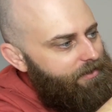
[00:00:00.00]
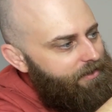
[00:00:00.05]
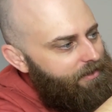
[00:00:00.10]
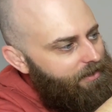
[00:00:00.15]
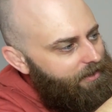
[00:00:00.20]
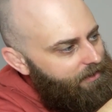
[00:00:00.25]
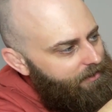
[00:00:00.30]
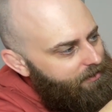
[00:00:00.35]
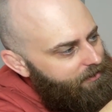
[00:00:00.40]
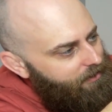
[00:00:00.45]

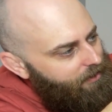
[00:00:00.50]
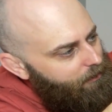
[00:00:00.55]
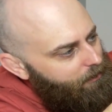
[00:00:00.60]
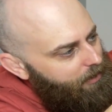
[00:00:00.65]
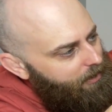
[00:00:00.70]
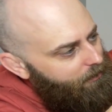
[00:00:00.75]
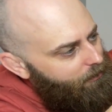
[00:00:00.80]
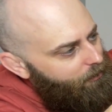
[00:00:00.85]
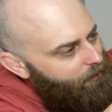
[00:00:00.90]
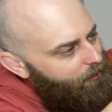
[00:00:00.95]
Yeah, this guy
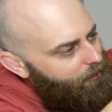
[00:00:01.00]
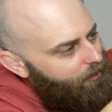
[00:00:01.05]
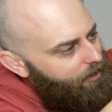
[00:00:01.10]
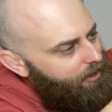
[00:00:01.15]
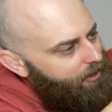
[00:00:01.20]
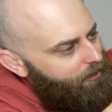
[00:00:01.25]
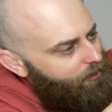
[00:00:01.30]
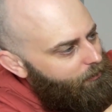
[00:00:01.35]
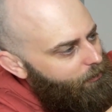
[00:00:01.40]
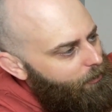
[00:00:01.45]
went
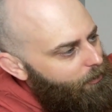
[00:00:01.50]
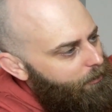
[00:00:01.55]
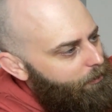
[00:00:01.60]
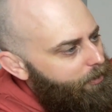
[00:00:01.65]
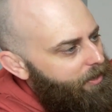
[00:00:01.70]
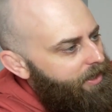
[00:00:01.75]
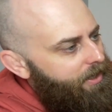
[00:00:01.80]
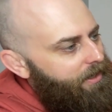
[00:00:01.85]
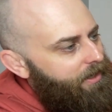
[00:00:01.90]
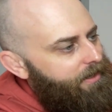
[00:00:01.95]
right through the
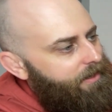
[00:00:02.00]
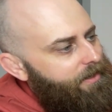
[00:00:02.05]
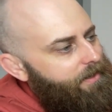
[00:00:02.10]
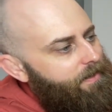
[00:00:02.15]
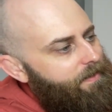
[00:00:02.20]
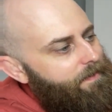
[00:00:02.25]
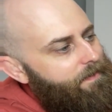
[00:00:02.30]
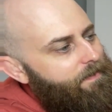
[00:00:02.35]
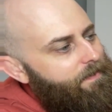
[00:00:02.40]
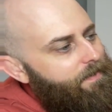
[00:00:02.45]
bag.
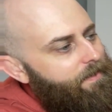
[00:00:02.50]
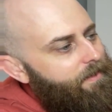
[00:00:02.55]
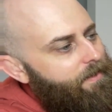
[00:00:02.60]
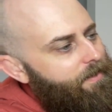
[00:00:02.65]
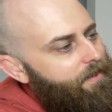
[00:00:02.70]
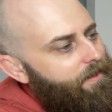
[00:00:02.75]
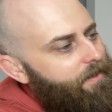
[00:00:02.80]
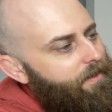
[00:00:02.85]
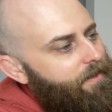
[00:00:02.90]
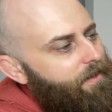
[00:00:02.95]

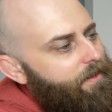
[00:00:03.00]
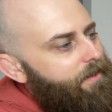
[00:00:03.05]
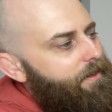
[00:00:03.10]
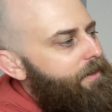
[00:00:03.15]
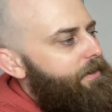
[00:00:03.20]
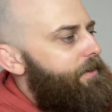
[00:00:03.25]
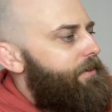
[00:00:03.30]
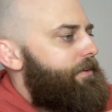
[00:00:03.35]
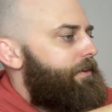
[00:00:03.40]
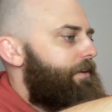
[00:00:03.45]

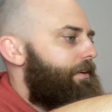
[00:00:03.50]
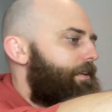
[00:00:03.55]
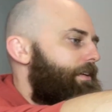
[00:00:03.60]
Out you